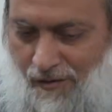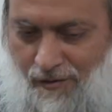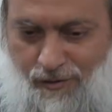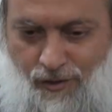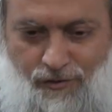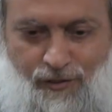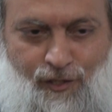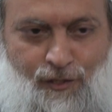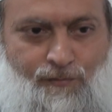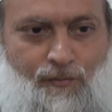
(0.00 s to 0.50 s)

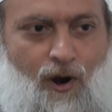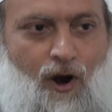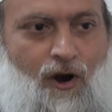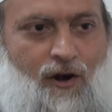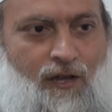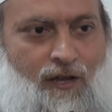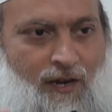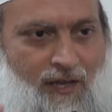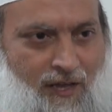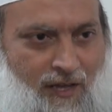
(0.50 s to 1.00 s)
So this
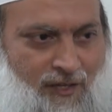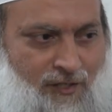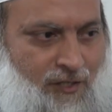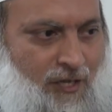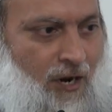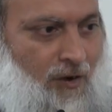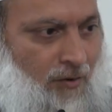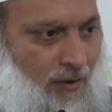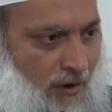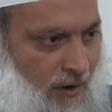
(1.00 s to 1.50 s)
bargaining is
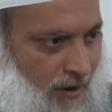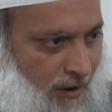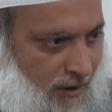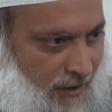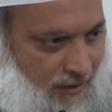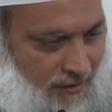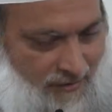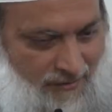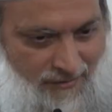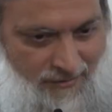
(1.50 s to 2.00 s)
going on,
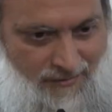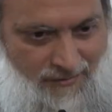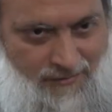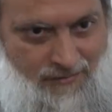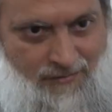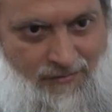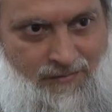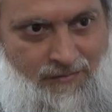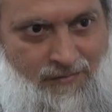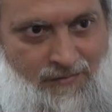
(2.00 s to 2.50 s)

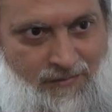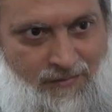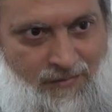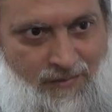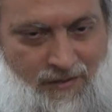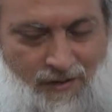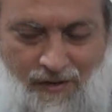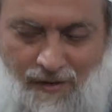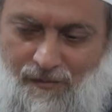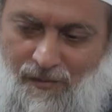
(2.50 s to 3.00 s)

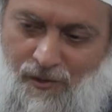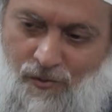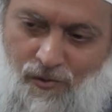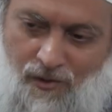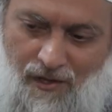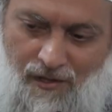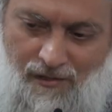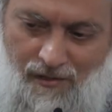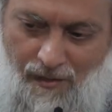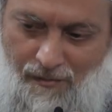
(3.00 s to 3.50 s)
you know,
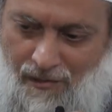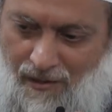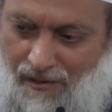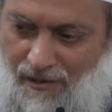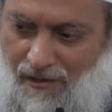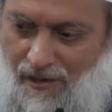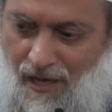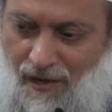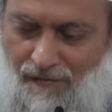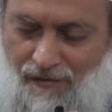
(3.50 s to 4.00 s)
between the
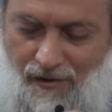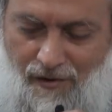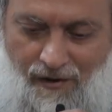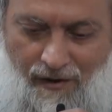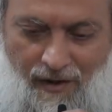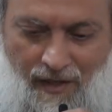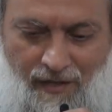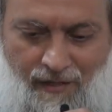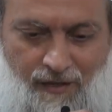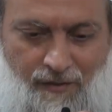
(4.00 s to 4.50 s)

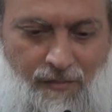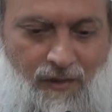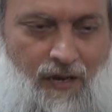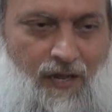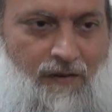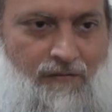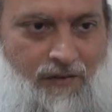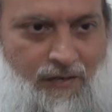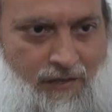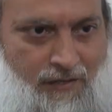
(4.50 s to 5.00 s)
lover and the
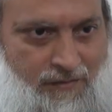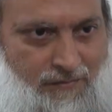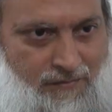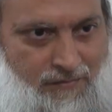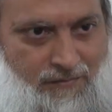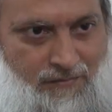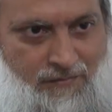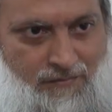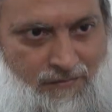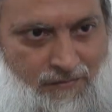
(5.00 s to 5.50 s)
beloved,
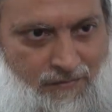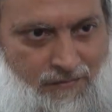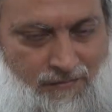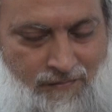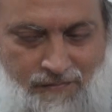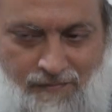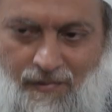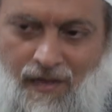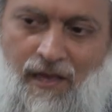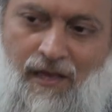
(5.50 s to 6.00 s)

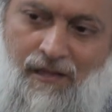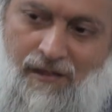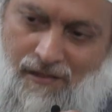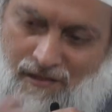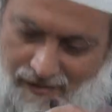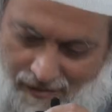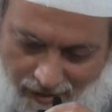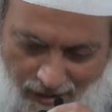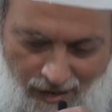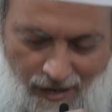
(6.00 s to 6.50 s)

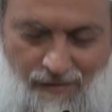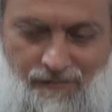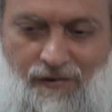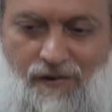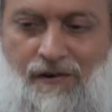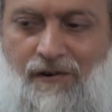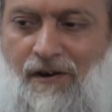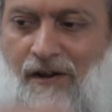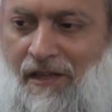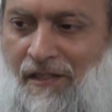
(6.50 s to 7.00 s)
and the
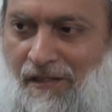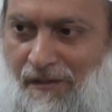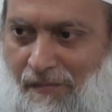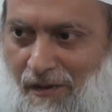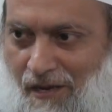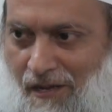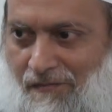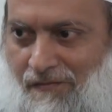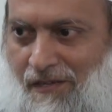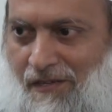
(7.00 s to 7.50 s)
lover and the
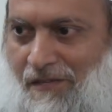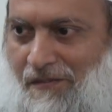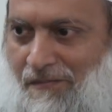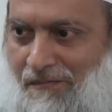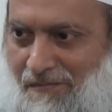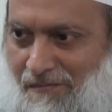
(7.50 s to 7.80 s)
beloved.